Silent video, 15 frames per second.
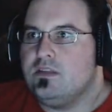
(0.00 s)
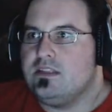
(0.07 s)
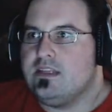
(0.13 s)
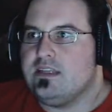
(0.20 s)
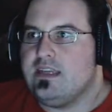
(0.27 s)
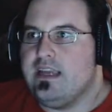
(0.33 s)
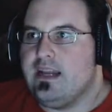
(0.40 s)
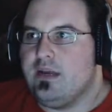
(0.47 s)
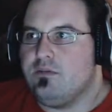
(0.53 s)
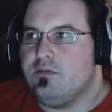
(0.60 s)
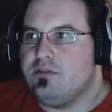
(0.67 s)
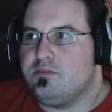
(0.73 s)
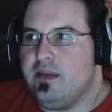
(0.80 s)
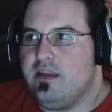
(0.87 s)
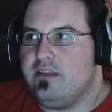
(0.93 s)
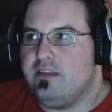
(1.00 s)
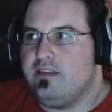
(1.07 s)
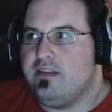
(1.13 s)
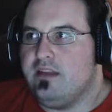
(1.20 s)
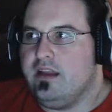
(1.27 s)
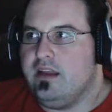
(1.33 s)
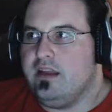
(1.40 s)
Once again I was
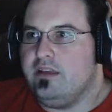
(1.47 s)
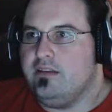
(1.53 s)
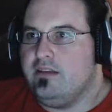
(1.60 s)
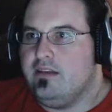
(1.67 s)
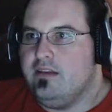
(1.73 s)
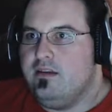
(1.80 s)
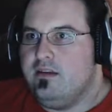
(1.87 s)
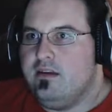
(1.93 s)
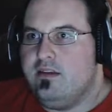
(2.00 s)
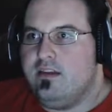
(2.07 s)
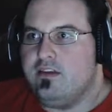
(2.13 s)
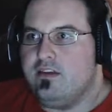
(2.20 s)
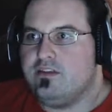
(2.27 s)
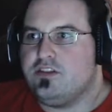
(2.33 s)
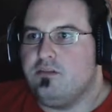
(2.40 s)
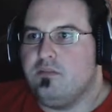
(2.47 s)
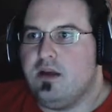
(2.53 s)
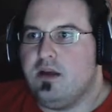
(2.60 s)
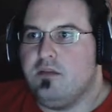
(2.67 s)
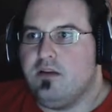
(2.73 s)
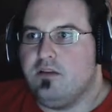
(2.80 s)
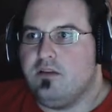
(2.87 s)
bathed in light, and there
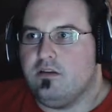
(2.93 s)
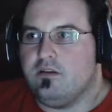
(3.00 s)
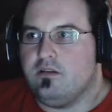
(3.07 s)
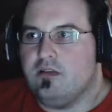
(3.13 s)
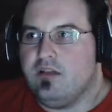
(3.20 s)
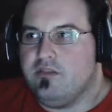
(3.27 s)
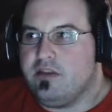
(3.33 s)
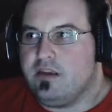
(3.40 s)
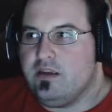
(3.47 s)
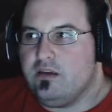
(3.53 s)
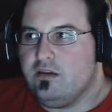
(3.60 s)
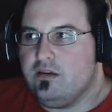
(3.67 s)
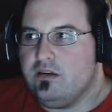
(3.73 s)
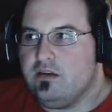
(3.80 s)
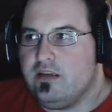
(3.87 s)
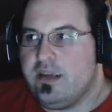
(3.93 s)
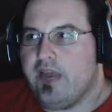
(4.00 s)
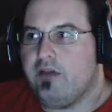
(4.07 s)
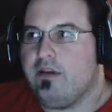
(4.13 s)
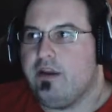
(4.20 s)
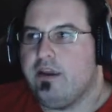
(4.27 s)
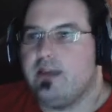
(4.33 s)
stood my mother, loving,
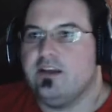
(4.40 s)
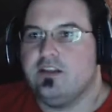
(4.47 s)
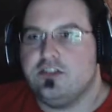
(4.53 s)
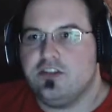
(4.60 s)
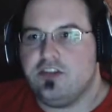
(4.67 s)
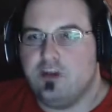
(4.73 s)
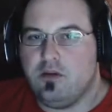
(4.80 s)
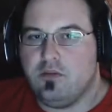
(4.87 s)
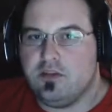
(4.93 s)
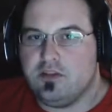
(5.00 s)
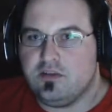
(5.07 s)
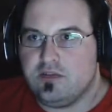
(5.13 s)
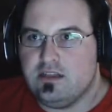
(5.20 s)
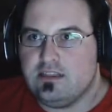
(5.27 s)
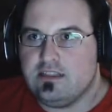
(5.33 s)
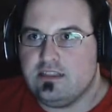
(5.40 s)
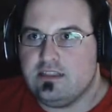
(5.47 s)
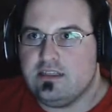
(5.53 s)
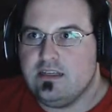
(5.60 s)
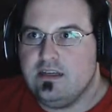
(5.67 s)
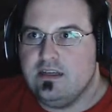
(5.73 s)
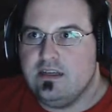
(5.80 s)
caring as she always
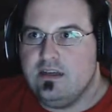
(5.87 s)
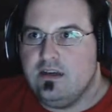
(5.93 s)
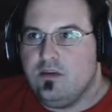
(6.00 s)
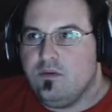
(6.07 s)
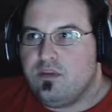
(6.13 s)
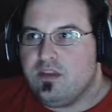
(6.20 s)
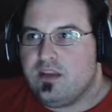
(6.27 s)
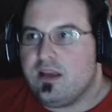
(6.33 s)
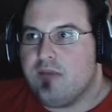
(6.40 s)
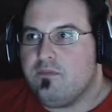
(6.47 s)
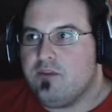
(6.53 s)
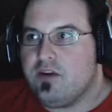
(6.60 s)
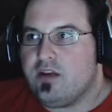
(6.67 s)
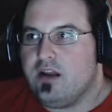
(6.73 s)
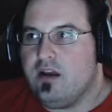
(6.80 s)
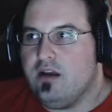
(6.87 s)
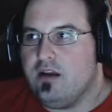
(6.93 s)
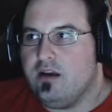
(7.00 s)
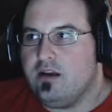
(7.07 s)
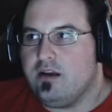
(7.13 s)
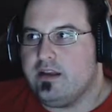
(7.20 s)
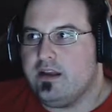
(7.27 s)
was, with a comforting
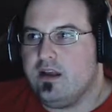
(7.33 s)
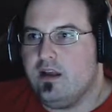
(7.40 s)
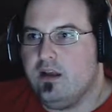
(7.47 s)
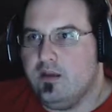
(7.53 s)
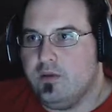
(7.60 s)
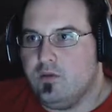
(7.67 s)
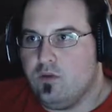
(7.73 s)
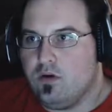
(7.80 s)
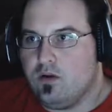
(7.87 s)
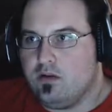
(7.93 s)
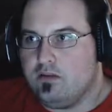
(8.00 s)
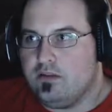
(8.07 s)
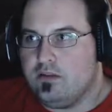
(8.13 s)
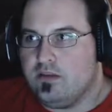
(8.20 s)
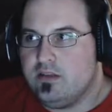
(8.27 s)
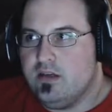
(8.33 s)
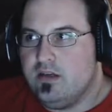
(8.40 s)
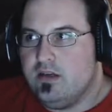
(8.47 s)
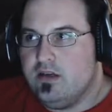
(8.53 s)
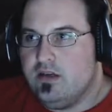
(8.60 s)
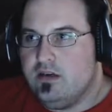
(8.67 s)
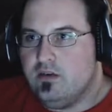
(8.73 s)
hug and calming words,
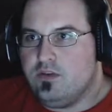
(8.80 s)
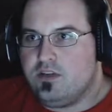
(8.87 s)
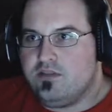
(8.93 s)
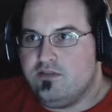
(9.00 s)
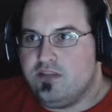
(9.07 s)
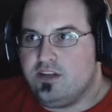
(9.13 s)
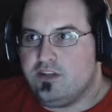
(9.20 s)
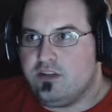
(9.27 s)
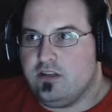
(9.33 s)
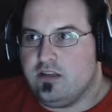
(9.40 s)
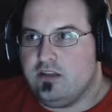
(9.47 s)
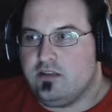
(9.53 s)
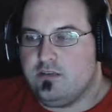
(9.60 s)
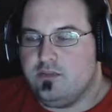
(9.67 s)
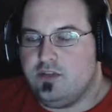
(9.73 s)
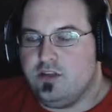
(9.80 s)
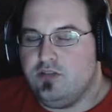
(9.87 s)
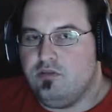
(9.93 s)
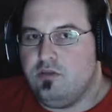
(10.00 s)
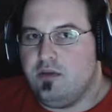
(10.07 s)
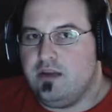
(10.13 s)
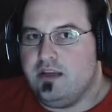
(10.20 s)
which eventually
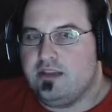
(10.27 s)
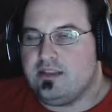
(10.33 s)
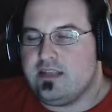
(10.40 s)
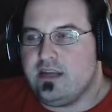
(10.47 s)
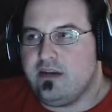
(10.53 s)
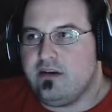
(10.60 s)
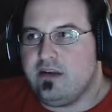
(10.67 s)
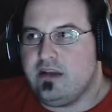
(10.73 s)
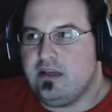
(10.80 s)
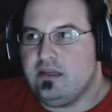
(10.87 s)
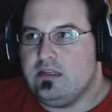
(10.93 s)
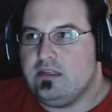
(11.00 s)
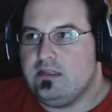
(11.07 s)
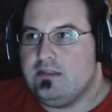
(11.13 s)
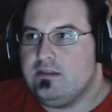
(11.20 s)
subdued my hysteria.